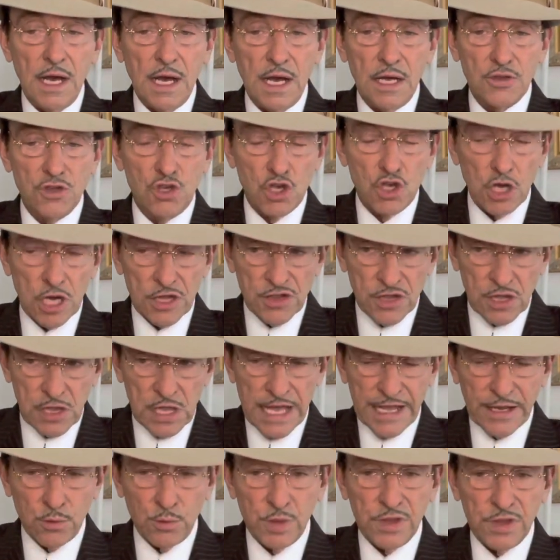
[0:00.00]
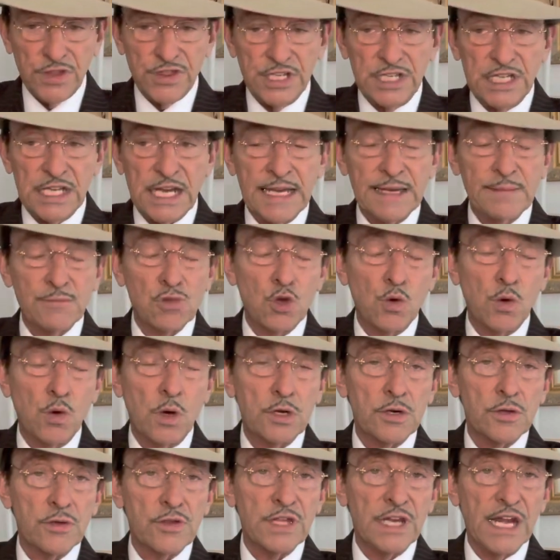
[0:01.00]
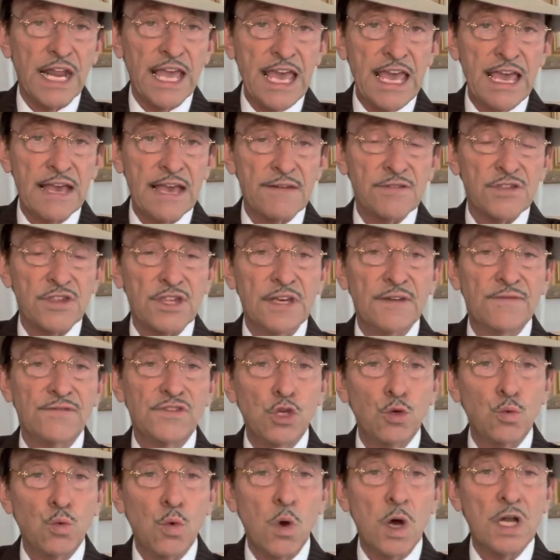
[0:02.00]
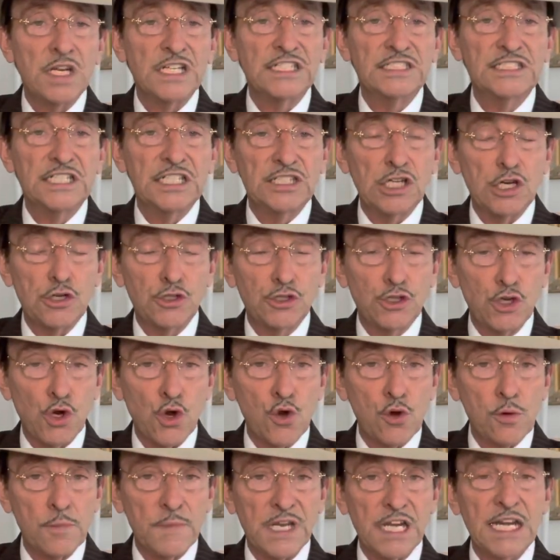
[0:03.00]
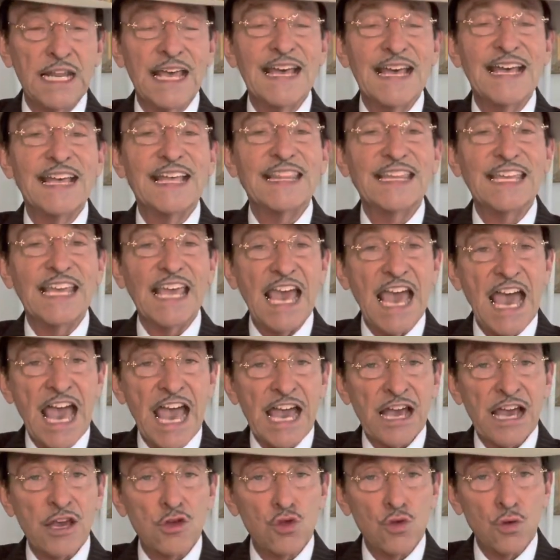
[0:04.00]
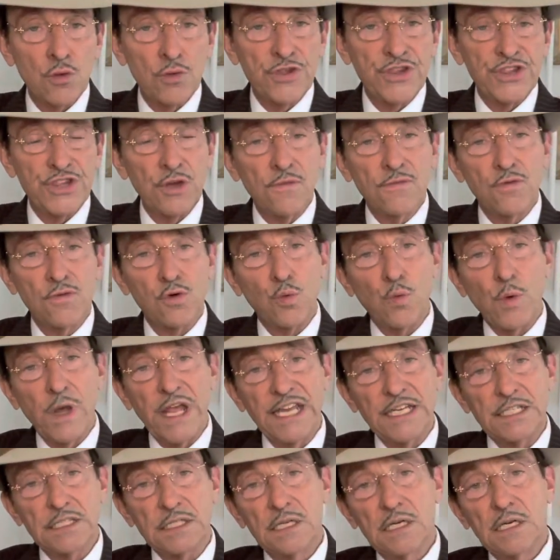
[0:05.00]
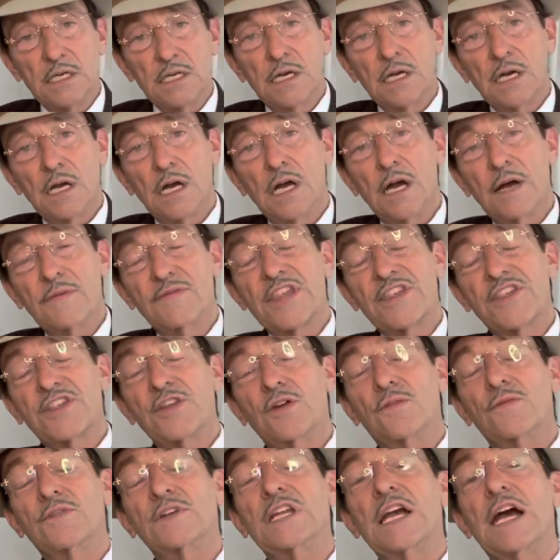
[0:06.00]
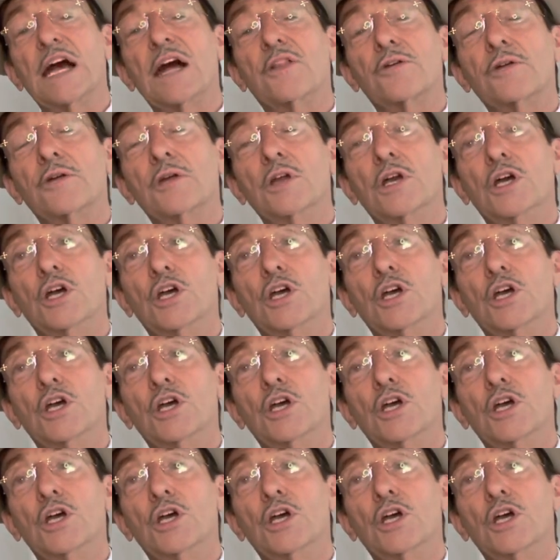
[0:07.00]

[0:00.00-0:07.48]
Just like with the dimes, quarters, and halves, if you wanted to determine the actual silver weight of the silver dollar,